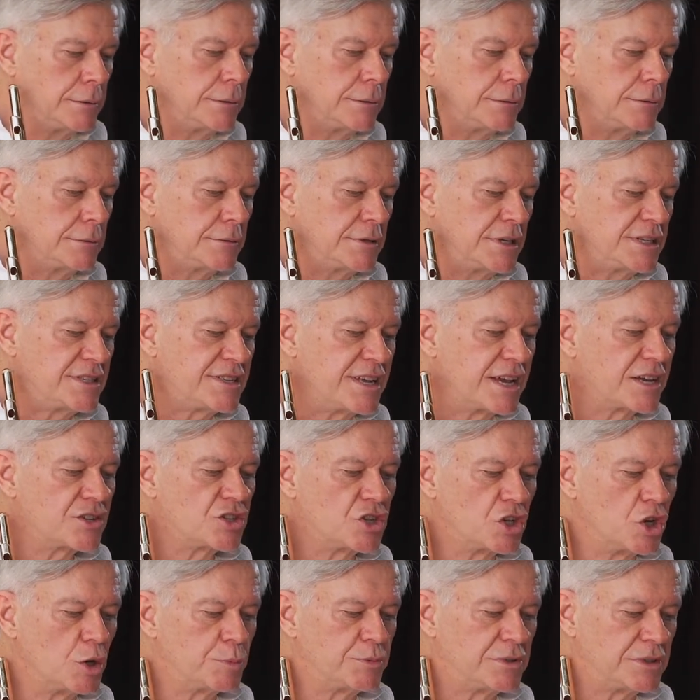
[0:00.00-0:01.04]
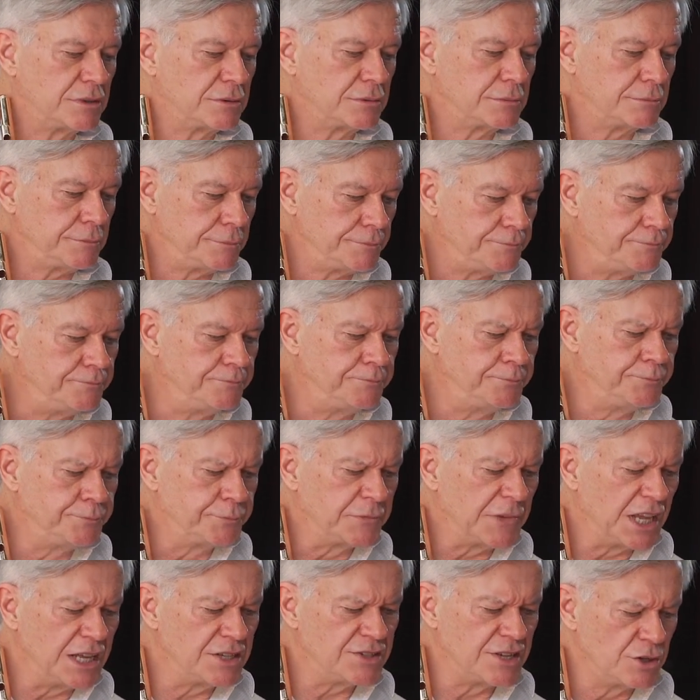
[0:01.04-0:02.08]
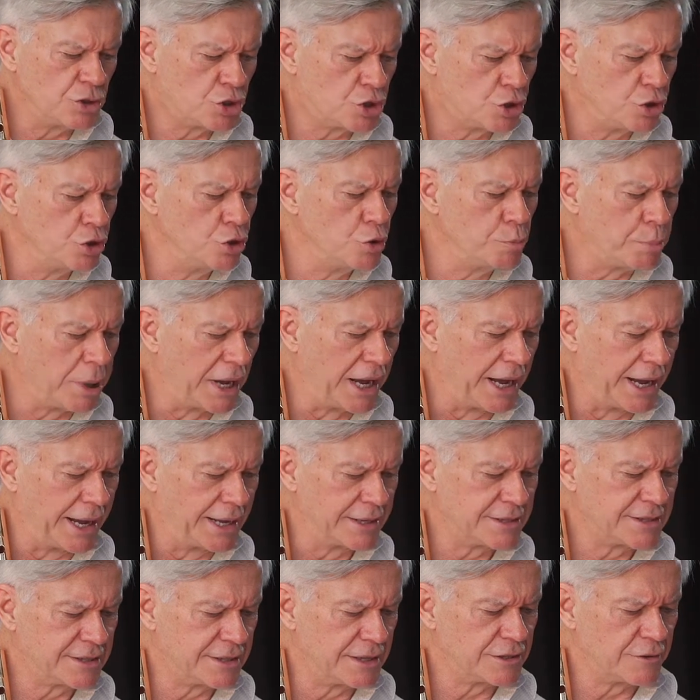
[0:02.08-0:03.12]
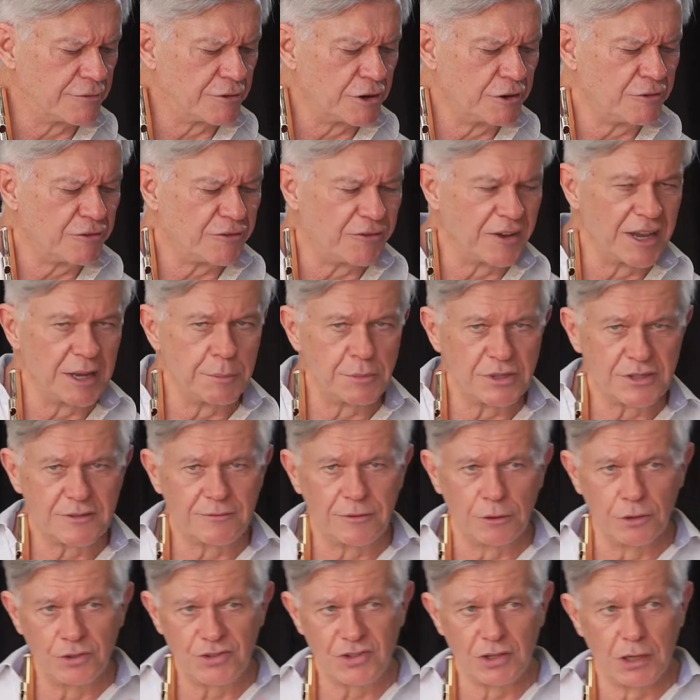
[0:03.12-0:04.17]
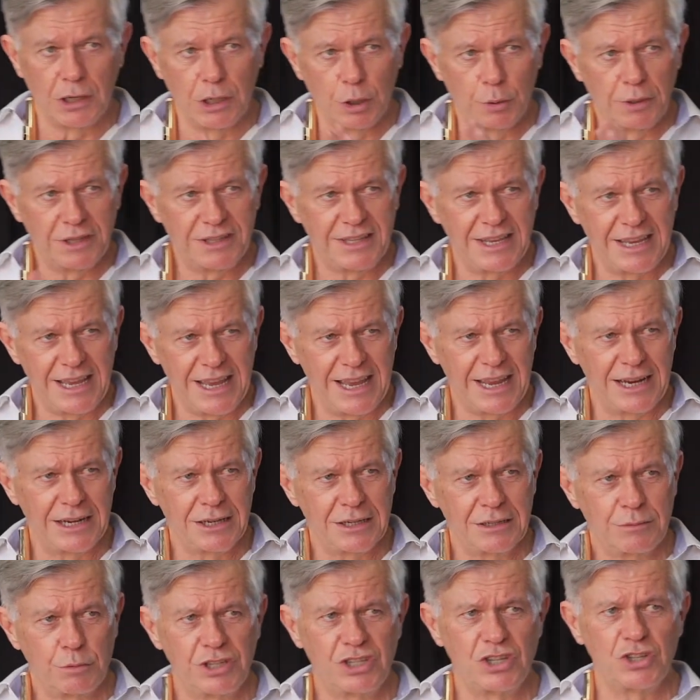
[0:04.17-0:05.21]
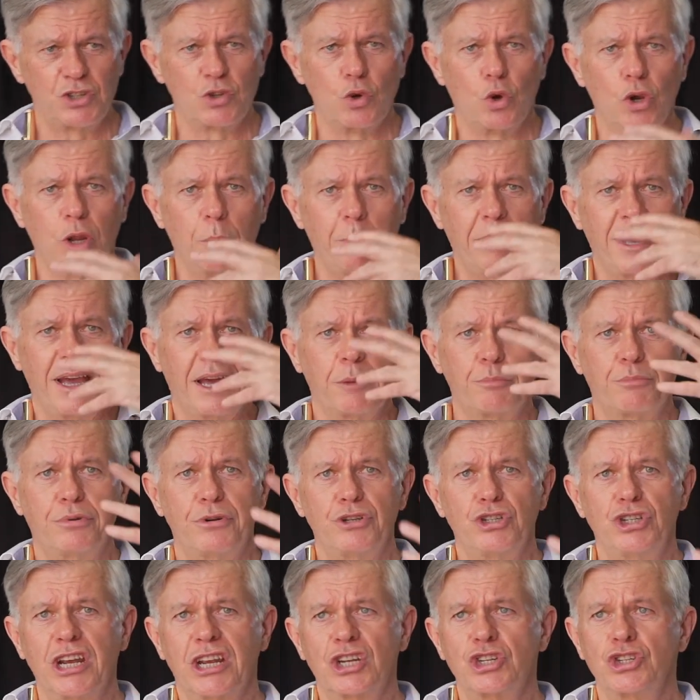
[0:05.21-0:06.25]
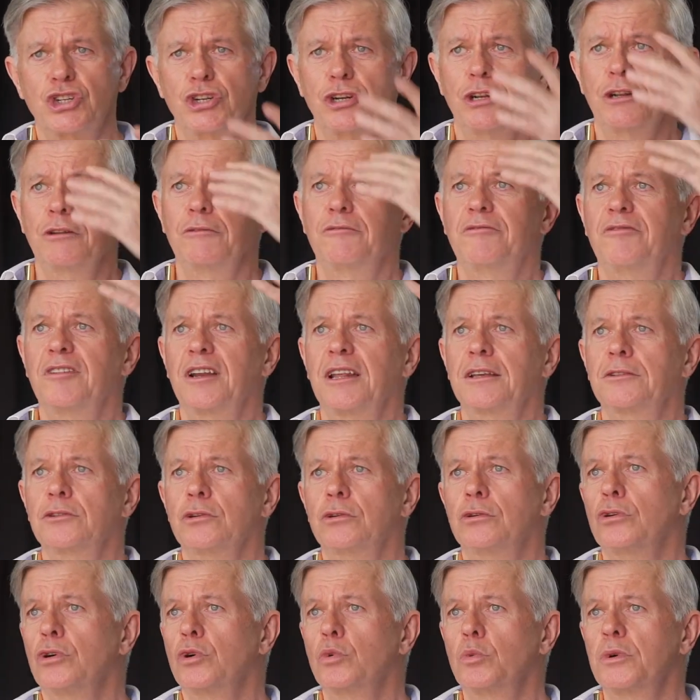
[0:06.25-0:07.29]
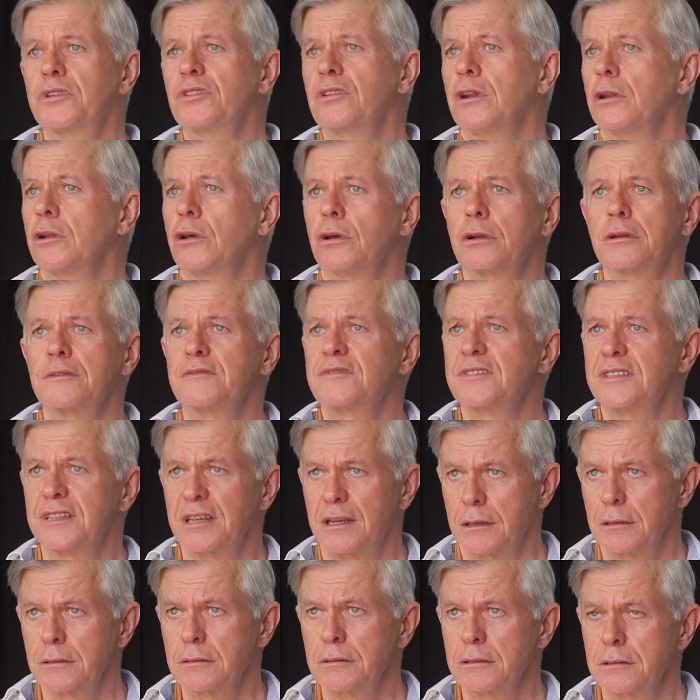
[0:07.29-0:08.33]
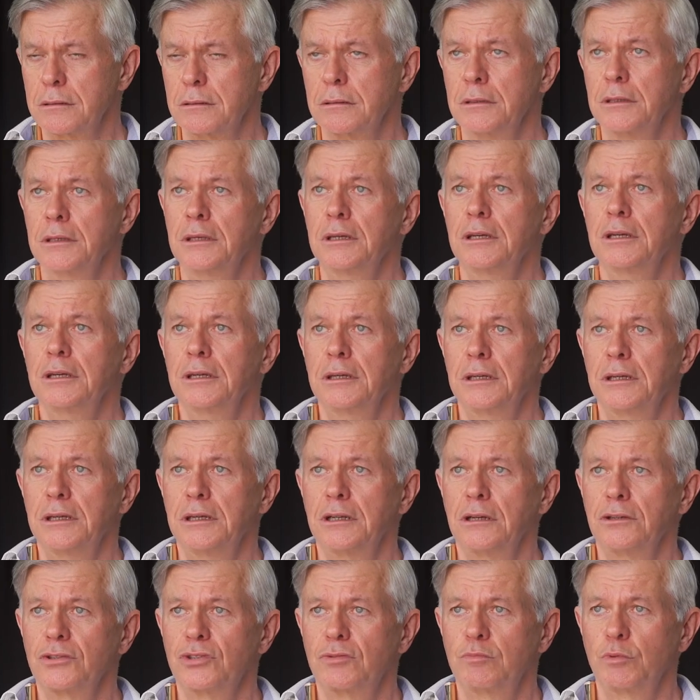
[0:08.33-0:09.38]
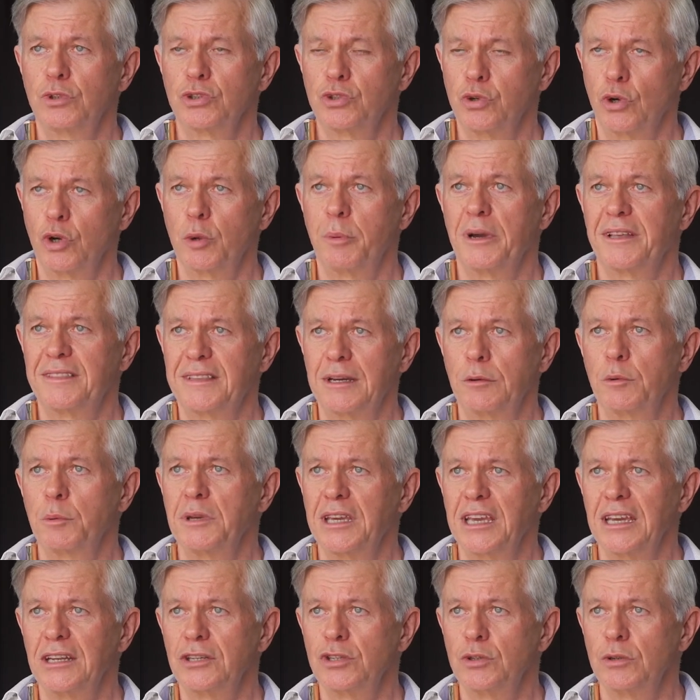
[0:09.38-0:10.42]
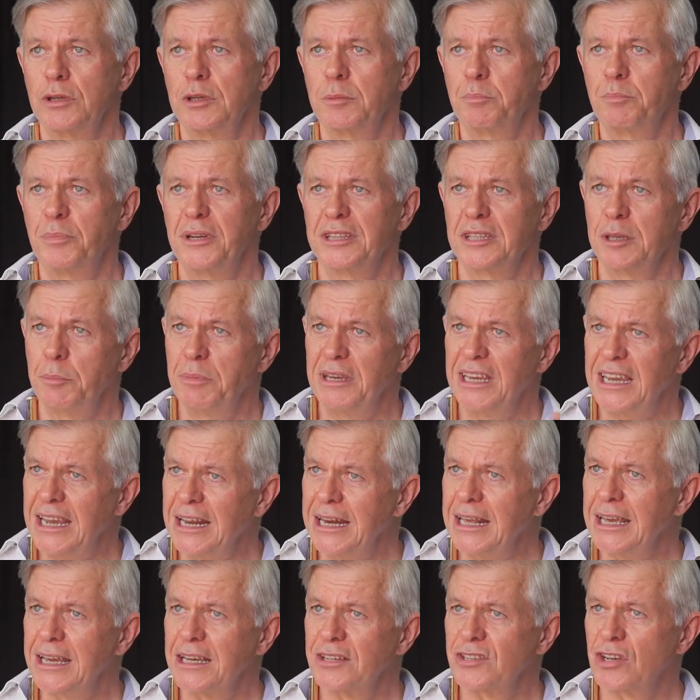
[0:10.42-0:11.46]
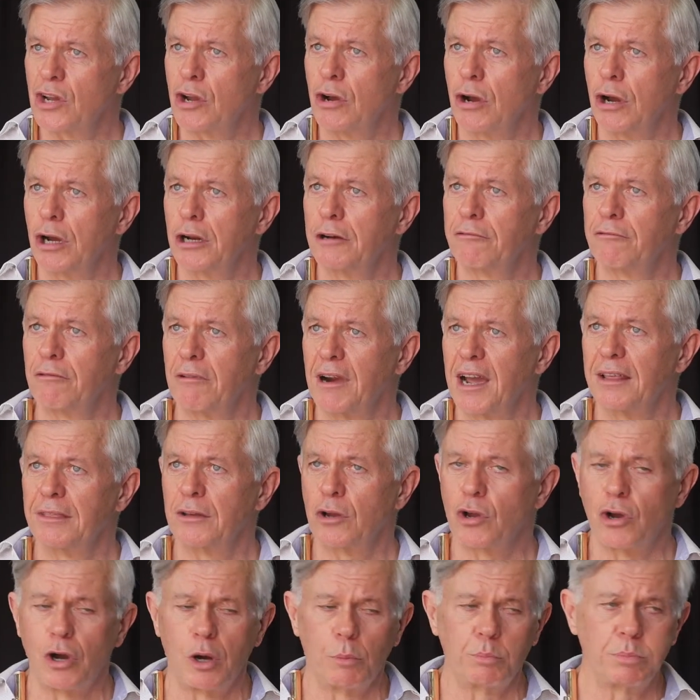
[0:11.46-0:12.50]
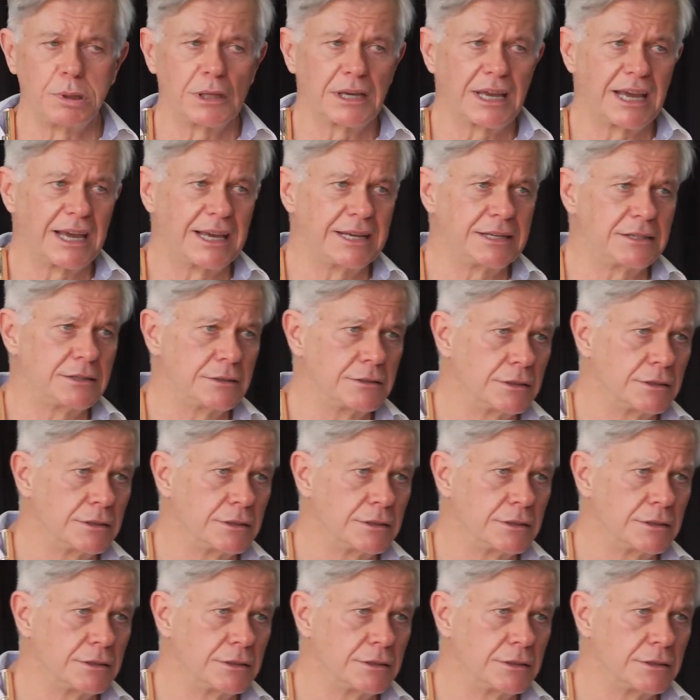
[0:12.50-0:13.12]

This excerpt is in 2 parts. There's a very famous flute solo at the end, which is all about projection and filling the hall with a lot of sound. And we'll talk about that when we get to it. But the beginning is a kind of rather complicated